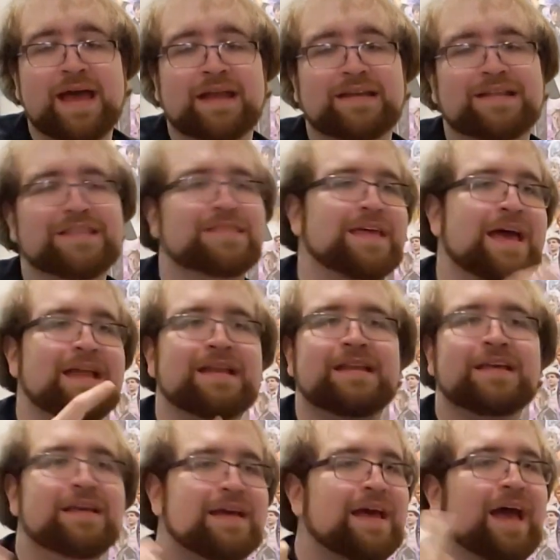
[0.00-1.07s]
that.
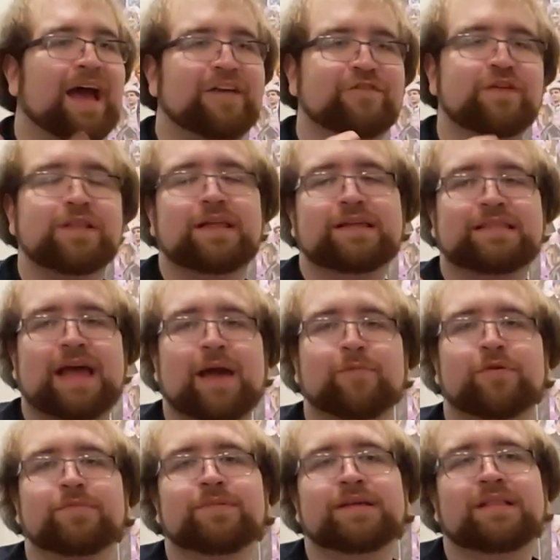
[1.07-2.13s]
Then I feel like
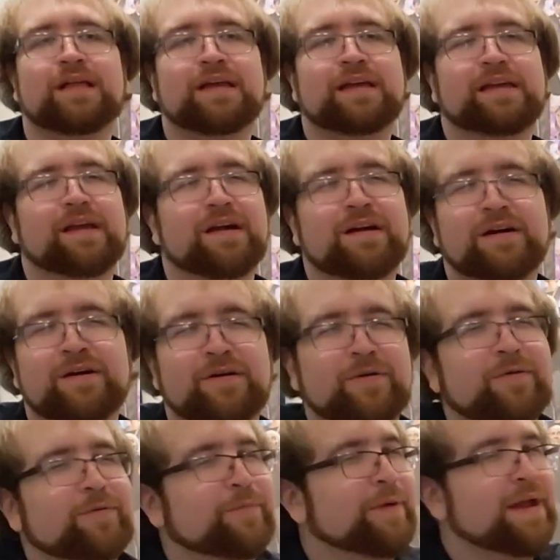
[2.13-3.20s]
that would be like,
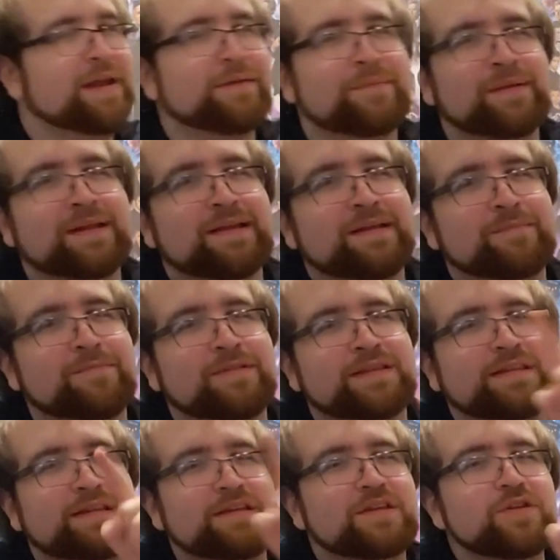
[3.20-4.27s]
oh, wait a
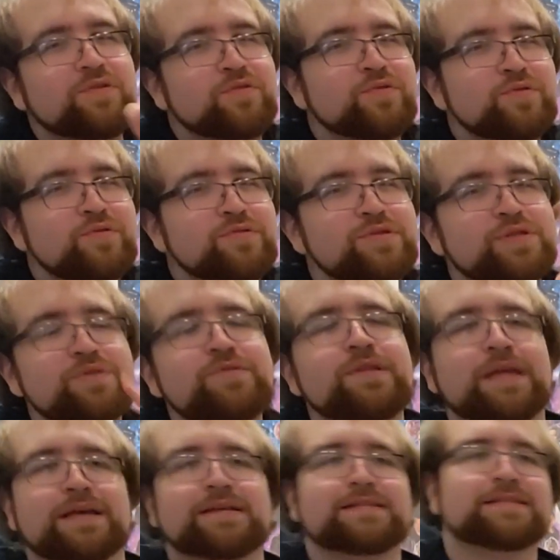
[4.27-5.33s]
minute. Did you do
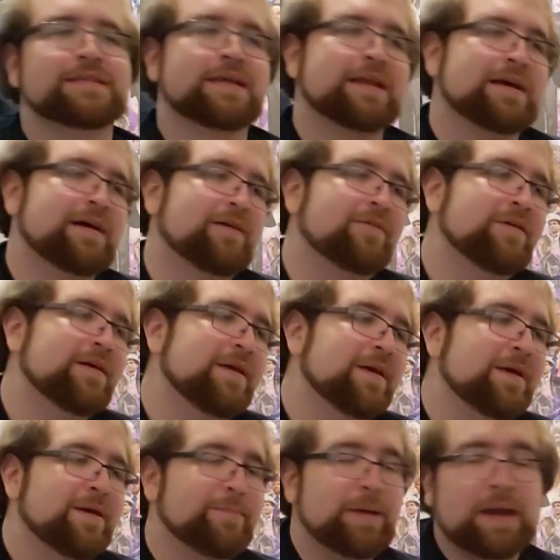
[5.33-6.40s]
this? You know?
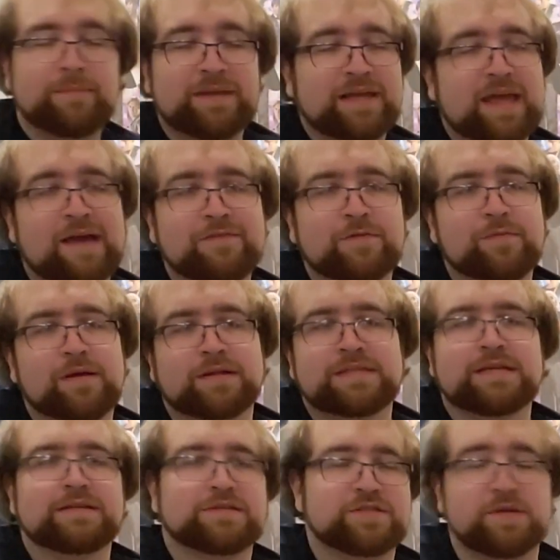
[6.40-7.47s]
But I mean, Kevin
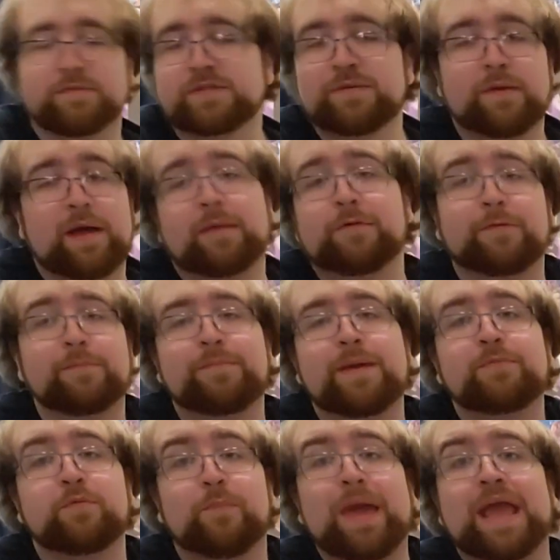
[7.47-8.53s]
Wachtell is stupid. So I mean,
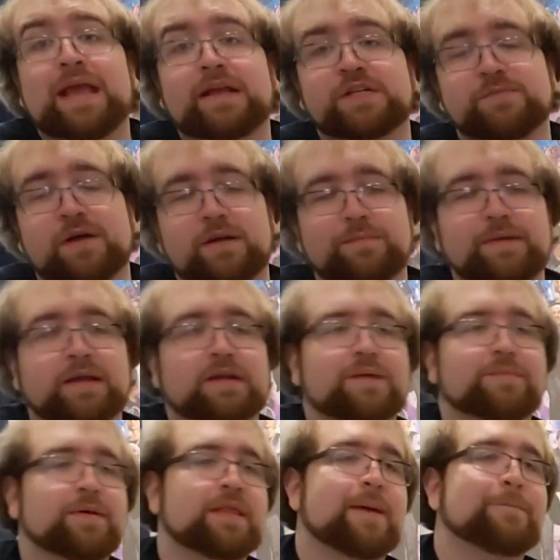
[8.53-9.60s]
maybe Paige might have
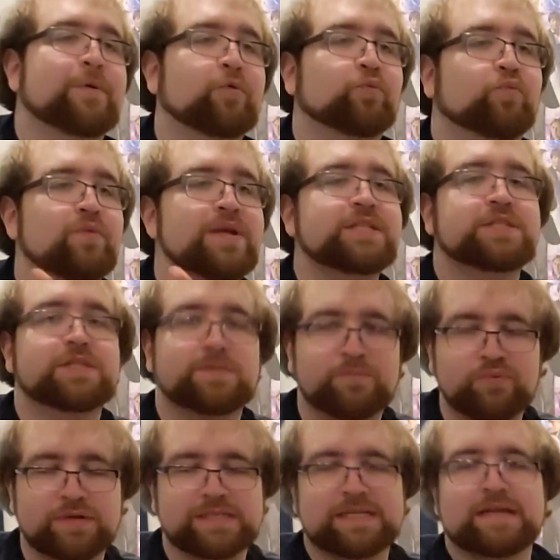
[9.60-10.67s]
picked up on that. But Rich
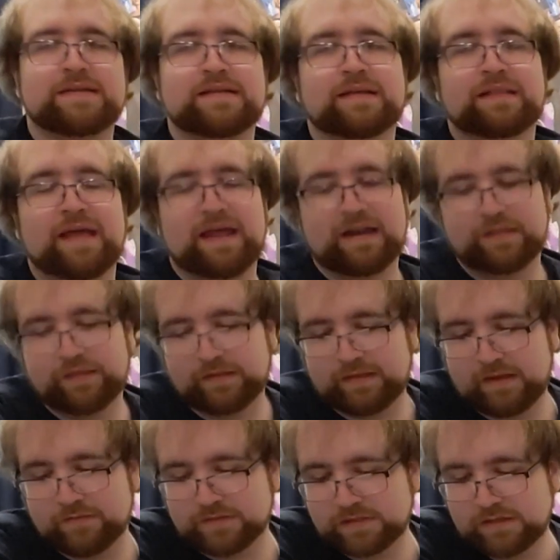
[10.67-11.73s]
presenting that, I think
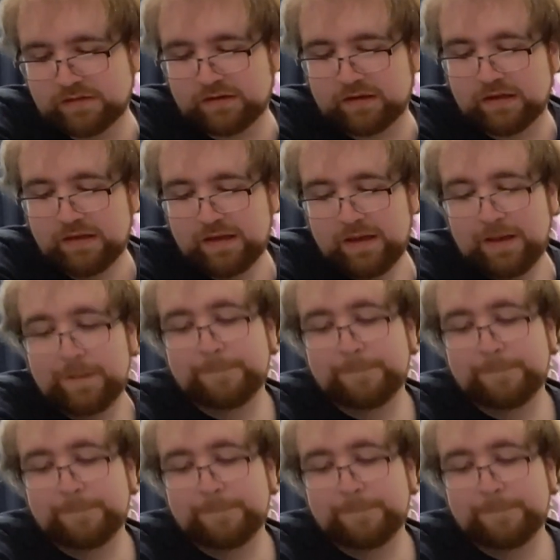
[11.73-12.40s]
that was good.